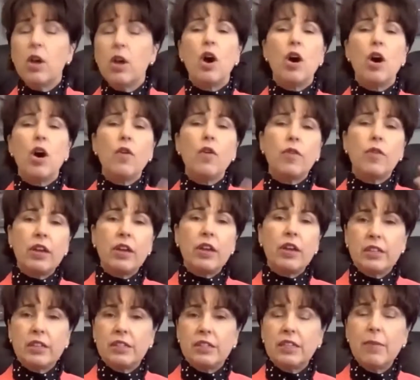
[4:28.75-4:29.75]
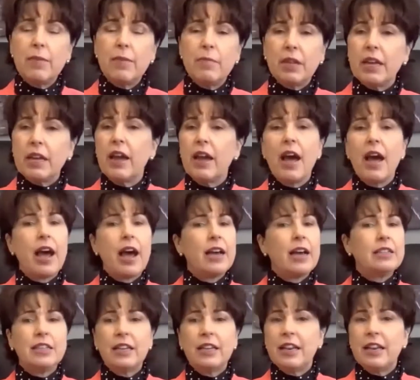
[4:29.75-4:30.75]
over in the assembly, I
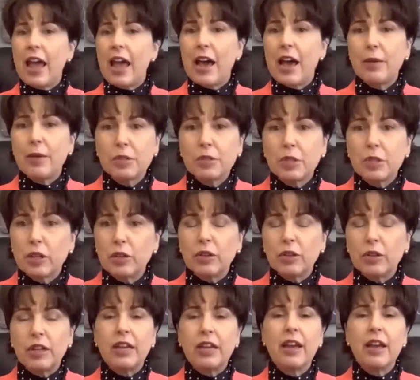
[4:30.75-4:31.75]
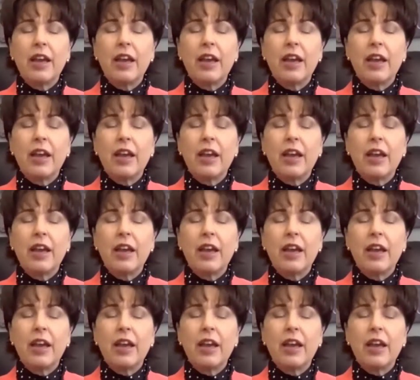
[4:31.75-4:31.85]
said, absolutely.